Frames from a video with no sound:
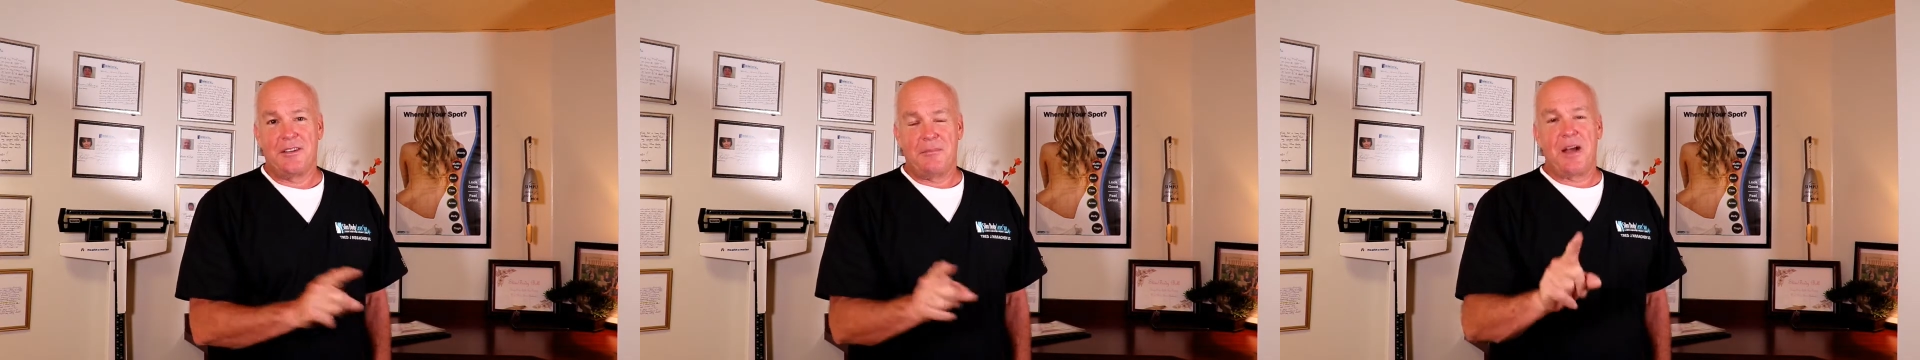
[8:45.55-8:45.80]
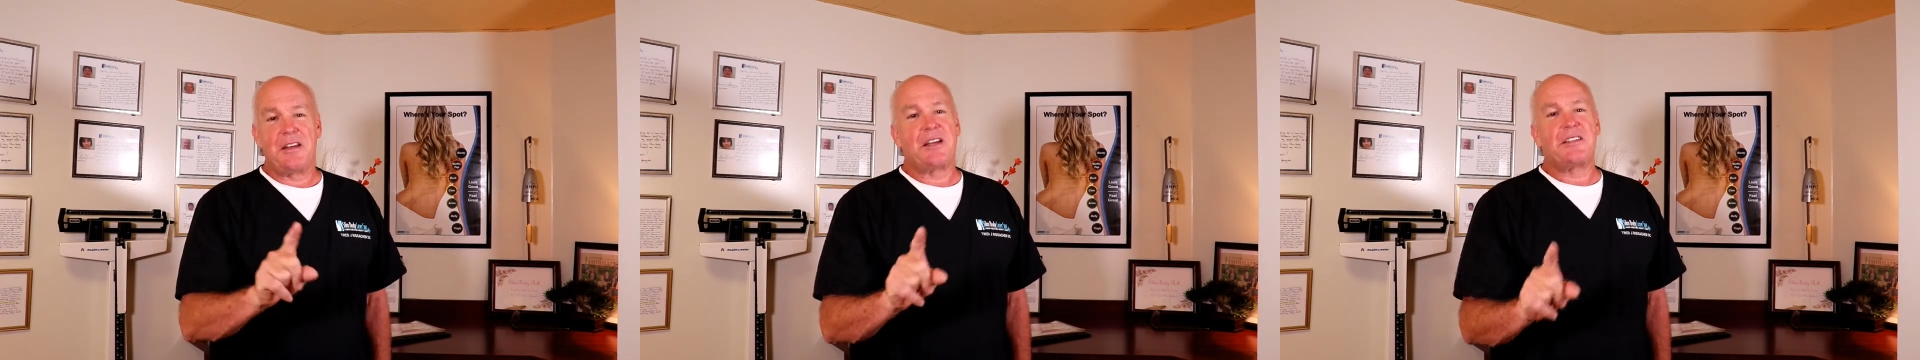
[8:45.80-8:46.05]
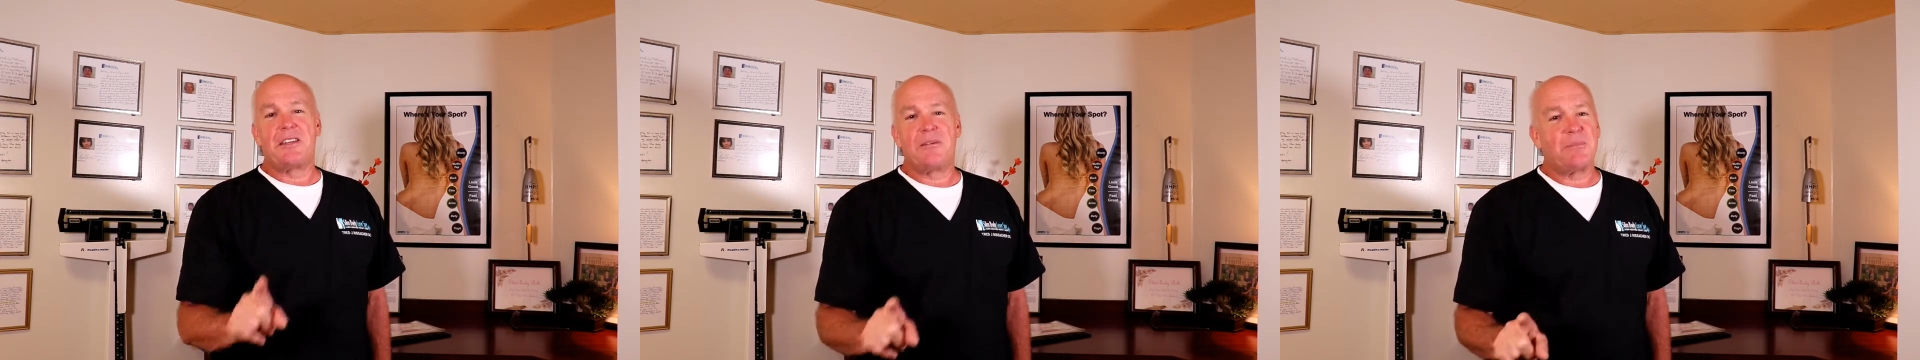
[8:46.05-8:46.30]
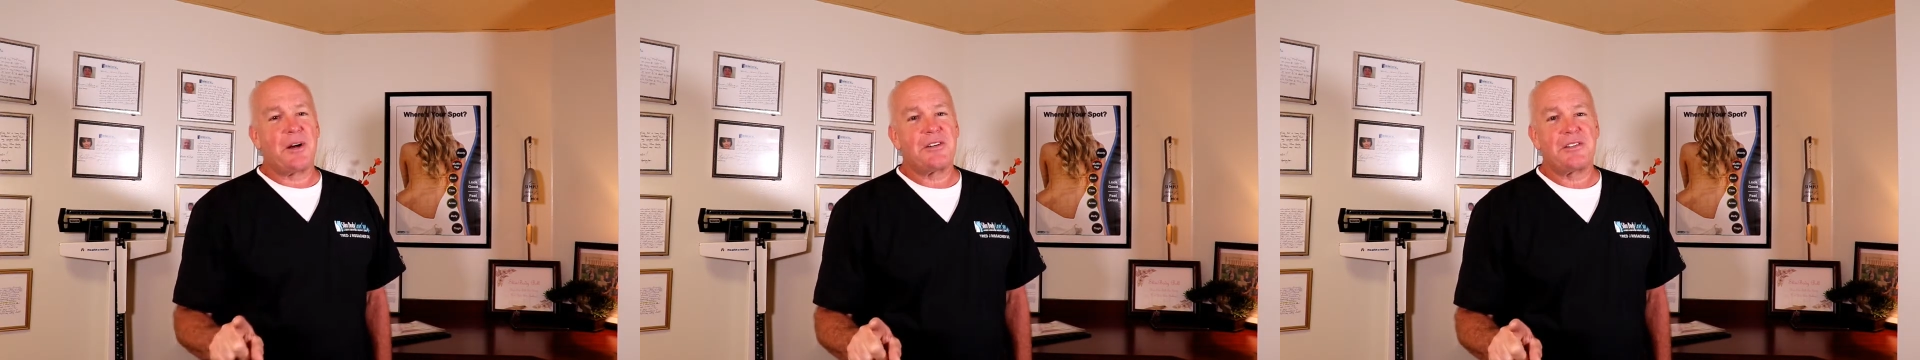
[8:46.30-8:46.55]
Might not seem
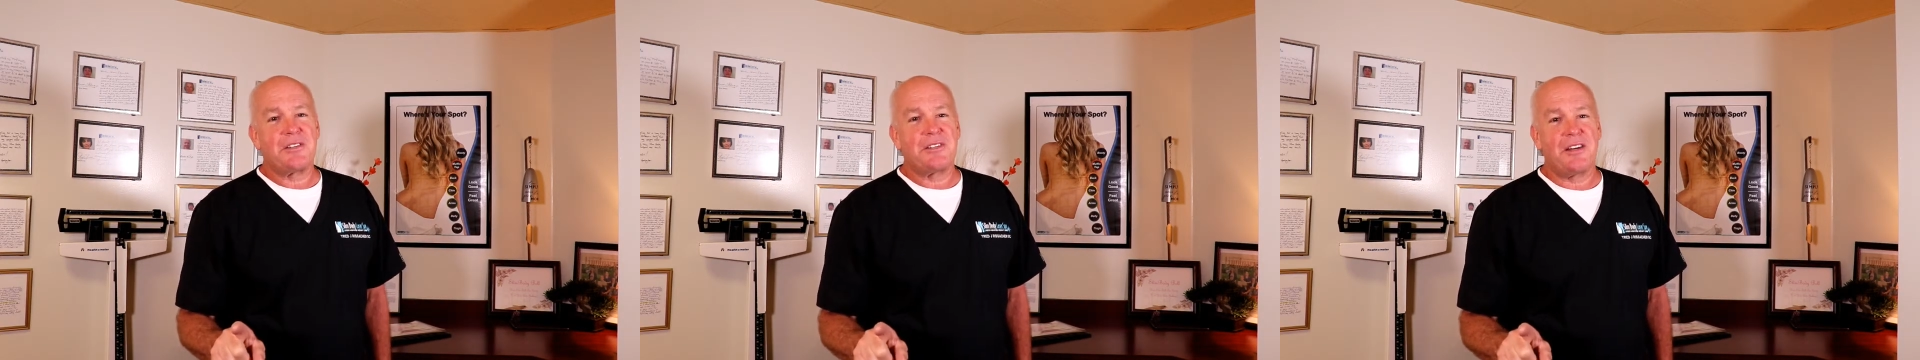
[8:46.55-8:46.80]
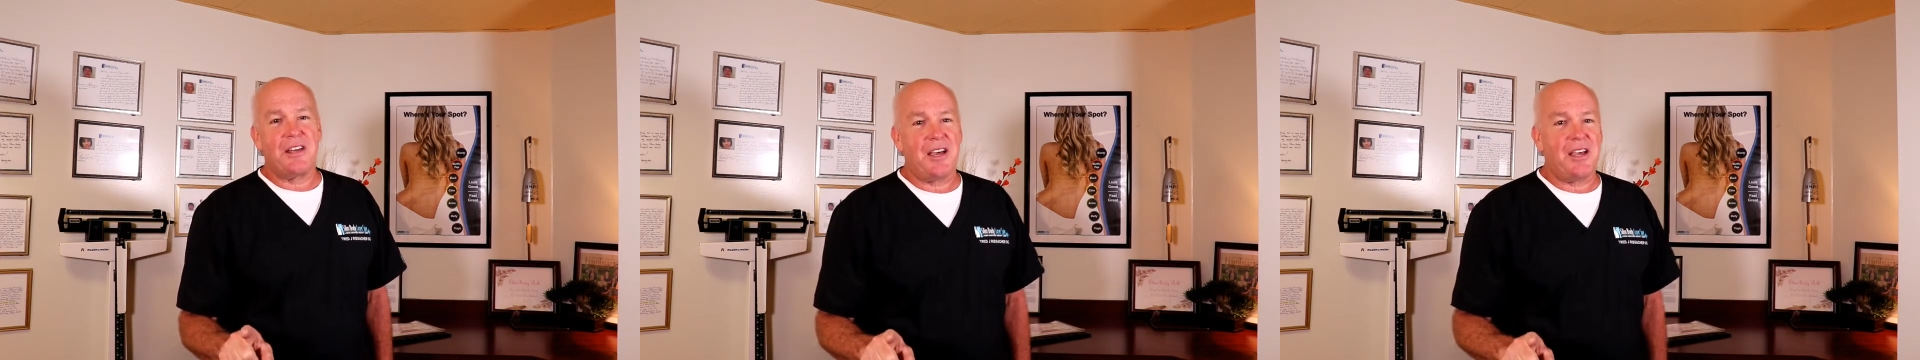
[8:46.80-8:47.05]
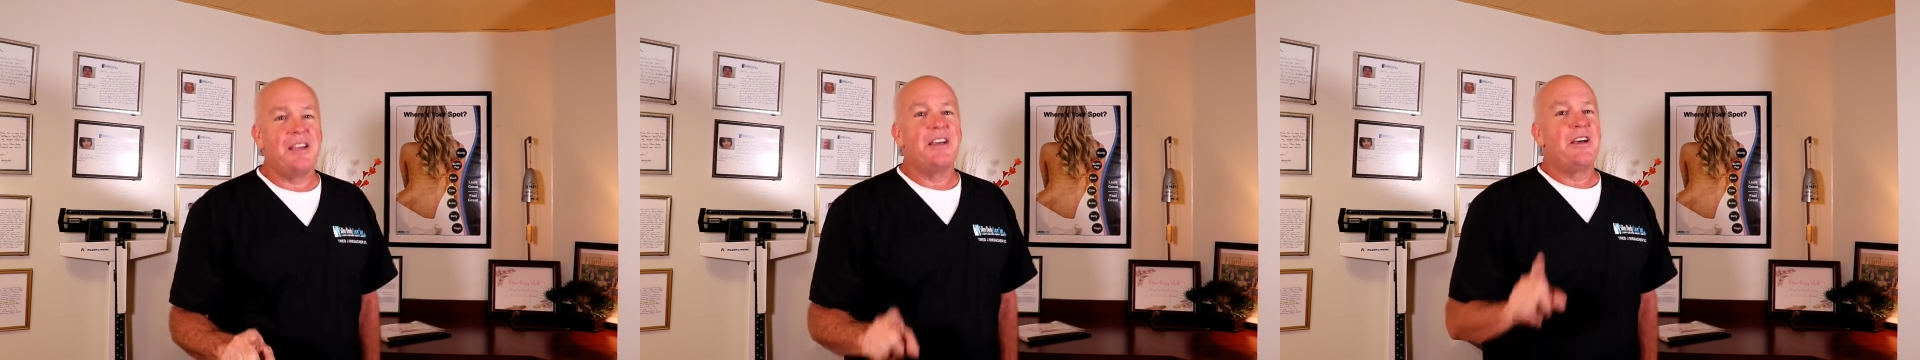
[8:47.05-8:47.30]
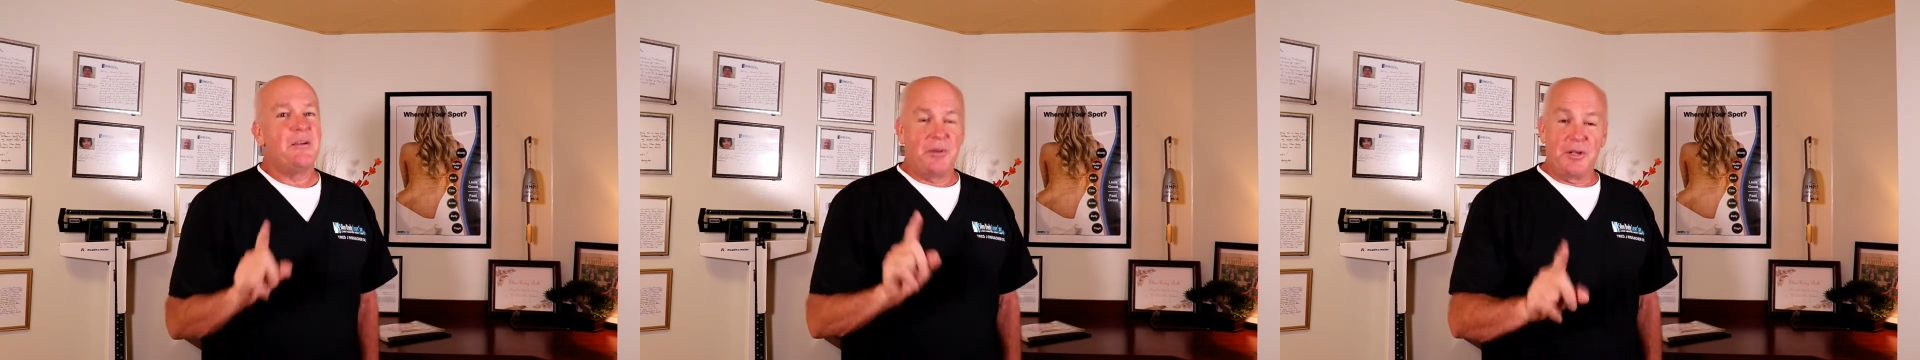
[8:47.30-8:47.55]
precious today,
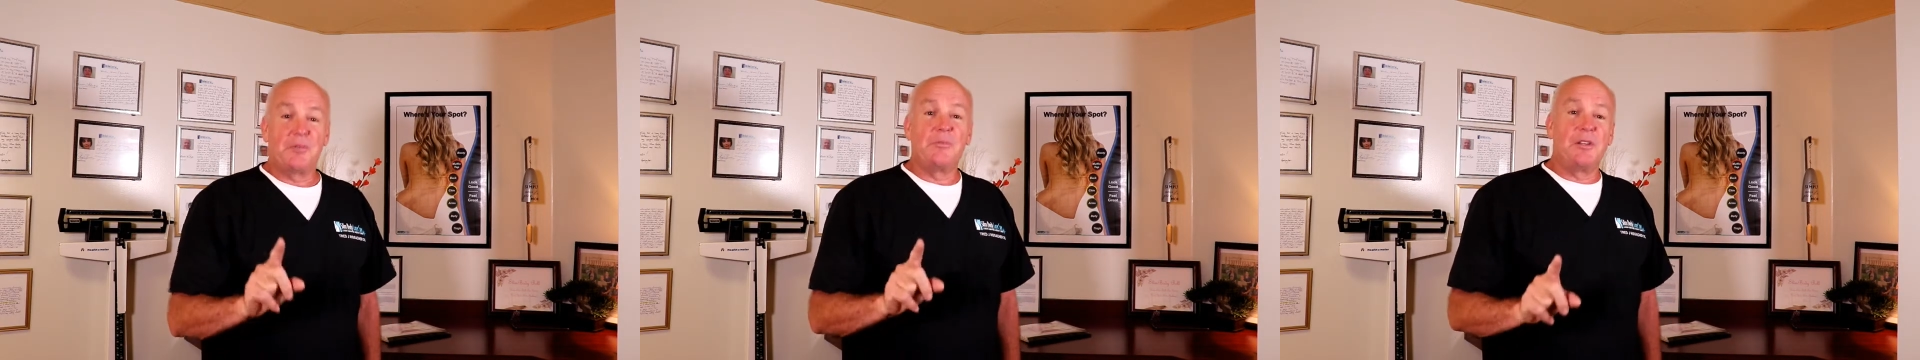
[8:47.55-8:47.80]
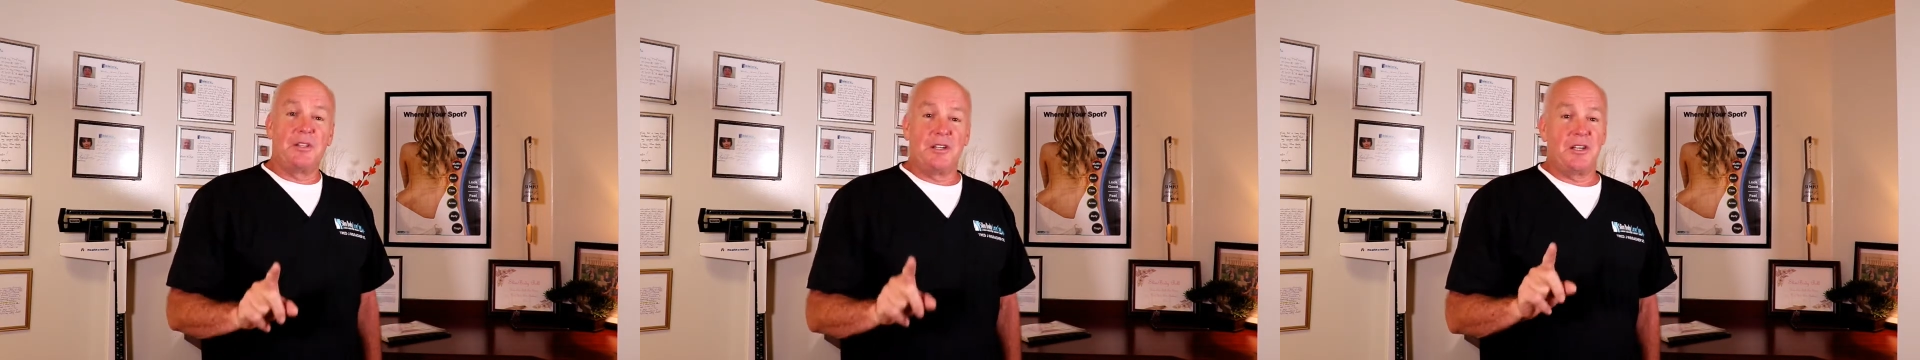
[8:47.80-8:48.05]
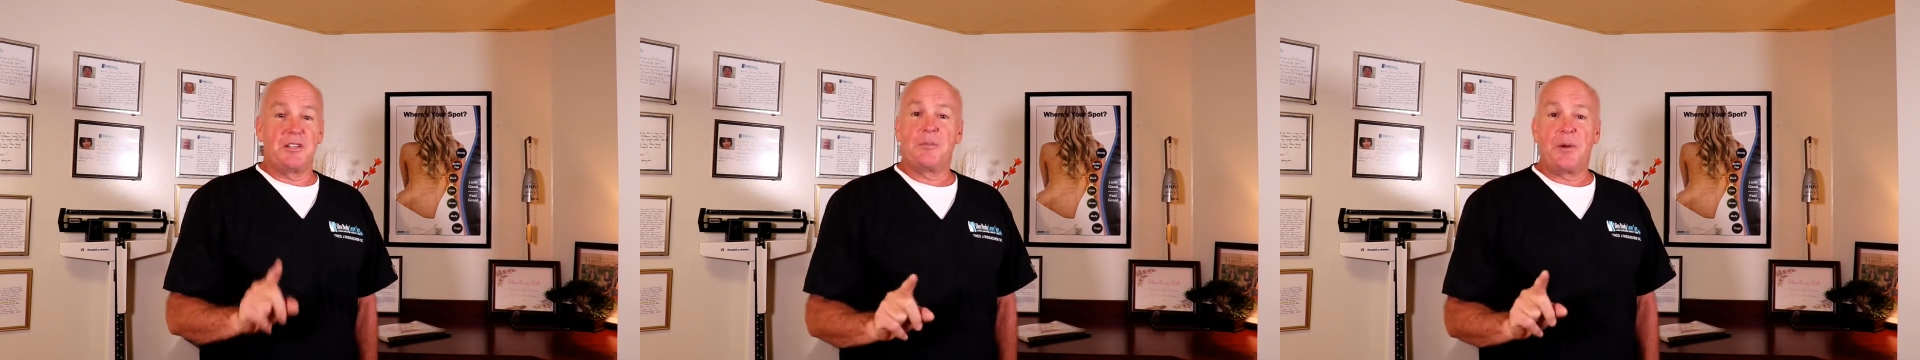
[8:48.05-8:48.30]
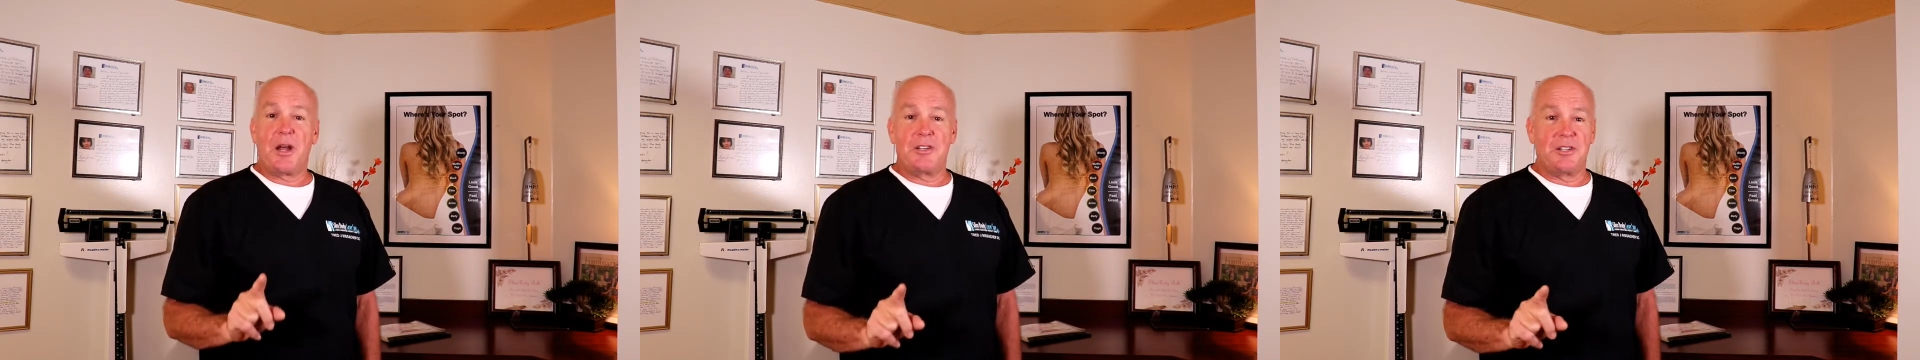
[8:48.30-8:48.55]
but it really is
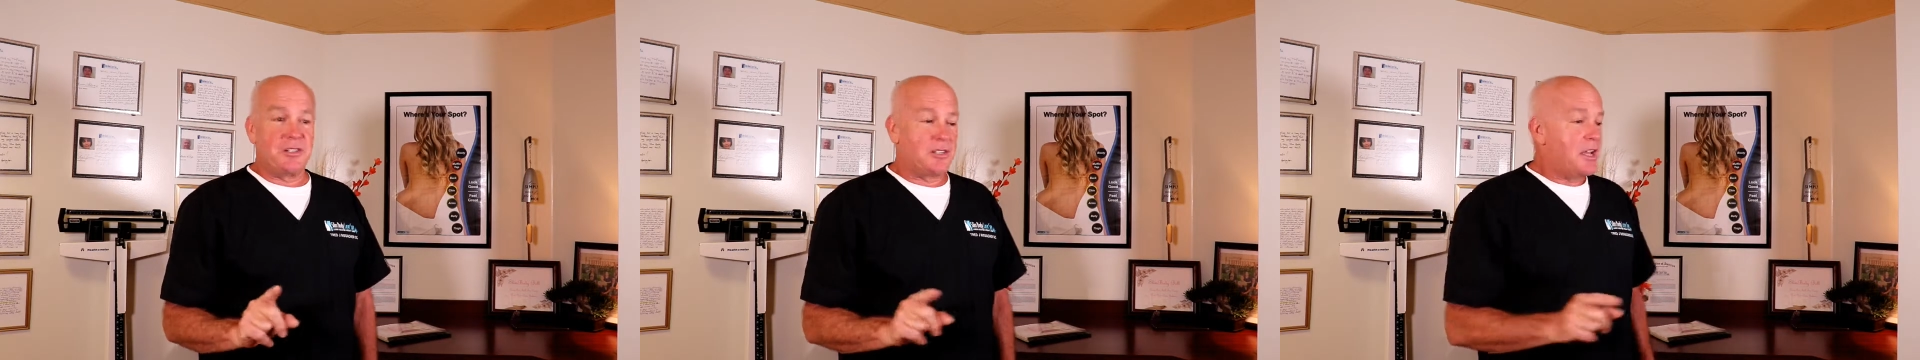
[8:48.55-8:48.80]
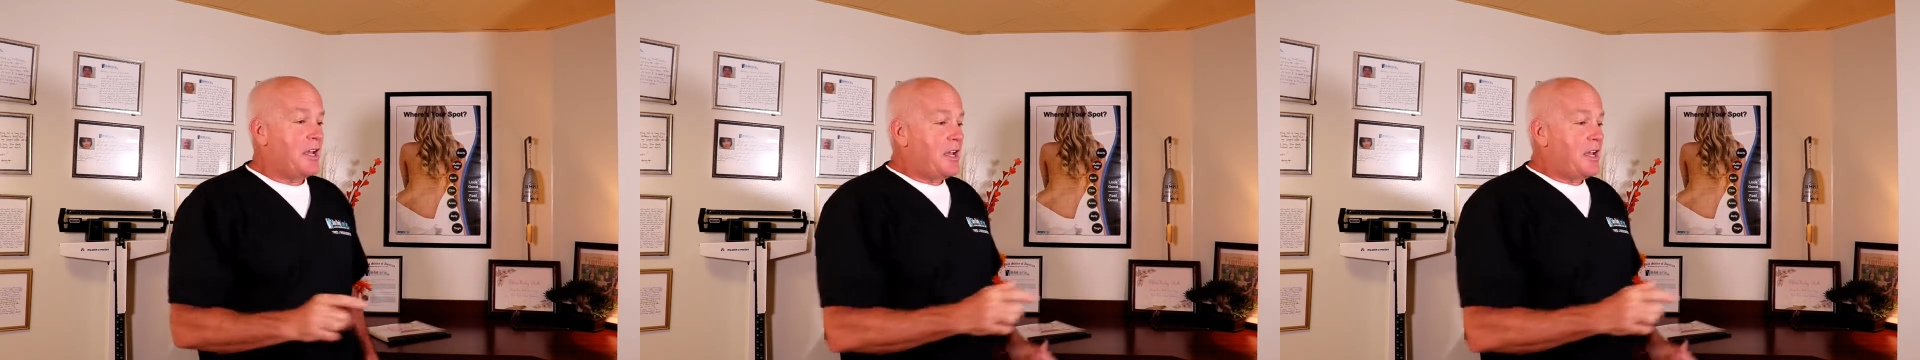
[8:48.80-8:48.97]
precious.